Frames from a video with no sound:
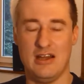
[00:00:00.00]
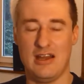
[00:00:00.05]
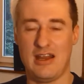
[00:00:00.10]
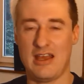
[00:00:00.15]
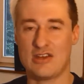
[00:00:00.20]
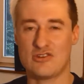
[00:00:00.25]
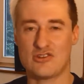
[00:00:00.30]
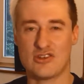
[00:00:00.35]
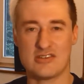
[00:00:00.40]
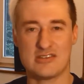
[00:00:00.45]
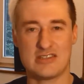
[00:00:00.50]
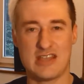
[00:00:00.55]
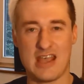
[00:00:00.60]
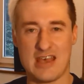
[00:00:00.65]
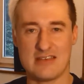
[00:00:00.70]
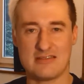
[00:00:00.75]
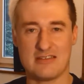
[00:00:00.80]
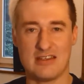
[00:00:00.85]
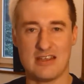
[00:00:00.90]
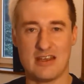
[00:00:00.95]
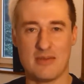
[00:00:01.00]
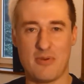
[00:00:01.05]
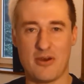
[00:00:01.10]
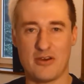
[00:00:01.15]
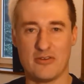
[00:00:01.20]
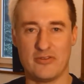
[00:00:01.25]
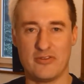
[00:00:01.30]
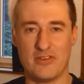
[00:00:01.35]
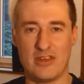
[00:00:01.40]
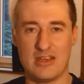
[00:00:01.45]
like just guessing
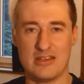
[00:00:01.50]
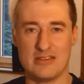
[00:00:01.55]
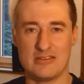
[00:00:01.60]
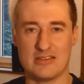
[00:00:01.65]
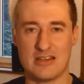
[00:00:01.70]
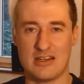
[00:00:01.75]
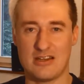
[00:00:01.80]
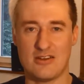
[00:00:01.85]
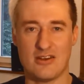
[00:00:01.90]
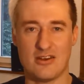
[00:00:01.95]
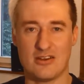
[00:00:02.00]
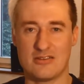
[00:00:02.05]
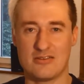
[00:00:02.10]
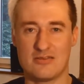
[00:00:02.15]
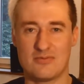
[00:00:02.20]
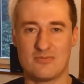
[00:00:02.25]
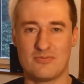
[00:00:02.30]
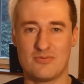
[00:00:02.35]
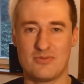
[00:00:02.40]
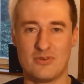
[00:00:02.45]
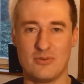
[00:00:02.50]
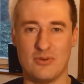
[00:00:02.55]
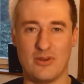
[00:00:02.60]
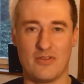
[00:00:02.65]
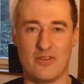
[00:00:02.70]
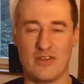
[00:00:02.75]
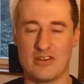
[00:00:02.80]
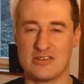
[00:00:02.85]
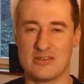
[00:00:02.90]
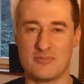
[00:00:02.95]
about things and not
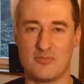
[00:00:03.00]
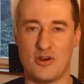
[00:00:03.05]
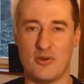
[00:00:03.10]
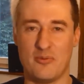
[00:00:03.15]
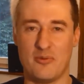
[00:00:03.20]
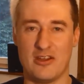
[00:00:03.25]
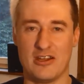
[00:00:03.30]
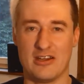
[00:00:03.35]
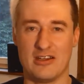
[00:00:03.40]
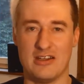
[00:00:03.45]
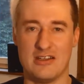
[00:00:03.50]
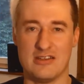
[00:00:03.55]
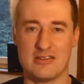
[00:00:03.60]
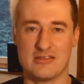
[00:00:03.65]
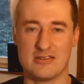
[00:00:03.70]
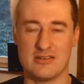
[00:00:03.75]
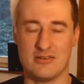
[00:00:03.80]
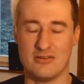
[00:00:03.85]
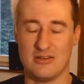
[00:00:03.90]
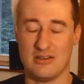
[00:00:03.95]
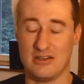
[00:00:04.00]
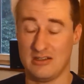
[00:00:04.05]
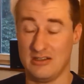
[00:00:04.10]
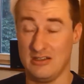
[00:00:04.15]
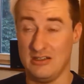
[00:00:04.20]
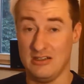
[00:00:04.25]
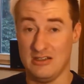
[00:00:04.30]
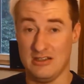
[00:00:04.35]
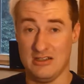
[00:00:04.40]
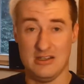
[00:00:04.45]
doing things appropriately.
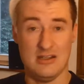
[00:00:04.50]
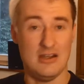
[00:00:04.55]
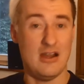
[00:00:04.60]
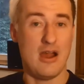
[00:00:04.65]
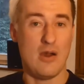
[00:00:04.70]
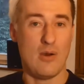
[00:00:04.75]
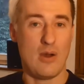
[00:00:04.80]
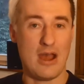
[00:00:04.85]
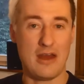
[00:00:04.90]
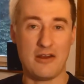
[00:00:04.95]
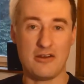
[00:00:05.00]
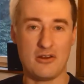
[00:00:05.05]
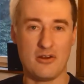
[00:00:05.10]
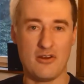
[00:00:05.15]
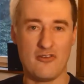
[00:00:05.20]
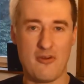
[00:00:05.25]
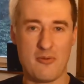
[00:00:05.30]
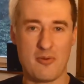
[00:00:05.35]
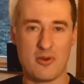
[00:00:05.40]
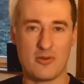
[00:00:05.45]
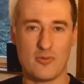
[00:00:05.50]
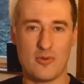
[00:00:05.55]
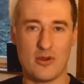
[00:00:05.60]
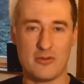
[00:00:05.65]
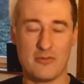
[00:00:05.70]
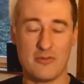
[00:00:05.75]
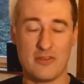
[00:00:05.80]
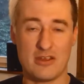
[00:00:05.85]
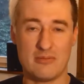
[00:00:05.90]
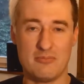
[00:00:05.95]
So I don't know if I'm going to
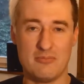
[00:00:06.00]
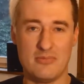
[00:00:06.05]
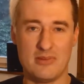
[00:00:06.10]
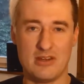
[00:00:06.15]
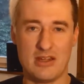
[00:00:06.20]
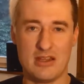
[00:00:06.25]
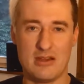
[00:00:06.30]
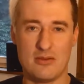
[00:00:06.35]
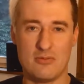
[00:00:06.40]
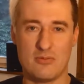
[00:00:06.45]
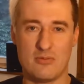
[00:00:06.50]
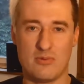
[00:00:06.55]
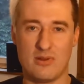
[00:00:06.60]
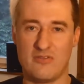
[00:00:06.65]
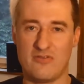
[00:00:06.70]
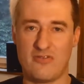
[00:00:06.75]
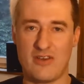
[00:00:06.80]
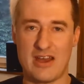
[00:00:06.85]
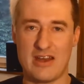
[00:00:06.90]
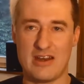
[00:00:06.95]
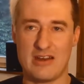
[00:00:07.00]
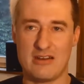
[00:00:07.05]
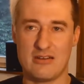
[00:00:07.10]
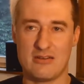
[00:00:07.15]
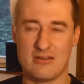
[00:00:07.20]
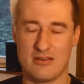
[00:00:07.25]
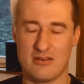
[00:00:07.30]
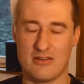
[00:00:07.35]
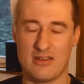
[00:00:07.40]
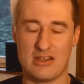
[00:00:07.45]
work with them. They will find,
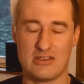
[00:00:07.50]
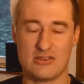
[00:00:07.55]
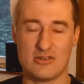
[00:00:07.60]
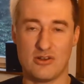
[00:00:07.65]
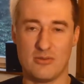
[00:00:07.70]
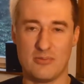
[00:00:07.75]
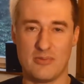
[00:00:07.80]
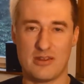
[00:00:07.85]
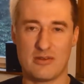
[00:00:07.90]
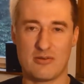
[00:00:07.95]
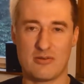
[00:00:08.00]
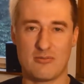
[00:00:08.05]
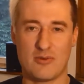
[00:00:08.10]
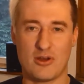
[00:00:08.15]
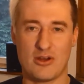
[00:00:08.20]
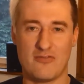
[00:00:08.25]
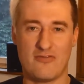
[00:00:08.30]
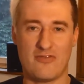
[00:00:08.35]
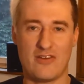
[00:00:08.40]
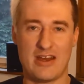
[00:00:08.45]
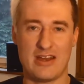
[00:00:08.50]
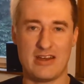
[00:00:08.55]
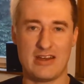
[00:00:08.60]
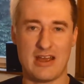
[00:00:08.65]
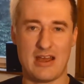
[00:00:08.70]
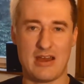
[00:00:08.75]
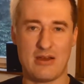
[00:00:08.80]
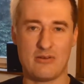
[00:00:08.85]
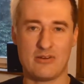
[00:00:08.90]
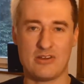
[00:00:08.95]
they told me they want to find
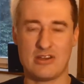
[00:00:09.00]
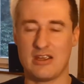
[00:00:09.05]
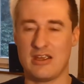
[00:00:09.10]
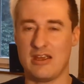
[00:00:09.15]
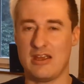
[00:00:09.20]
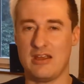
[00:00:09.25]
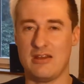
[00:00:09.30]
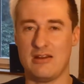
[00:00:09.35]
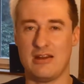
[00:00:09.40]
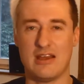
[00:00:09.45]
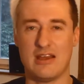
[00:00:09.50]
out a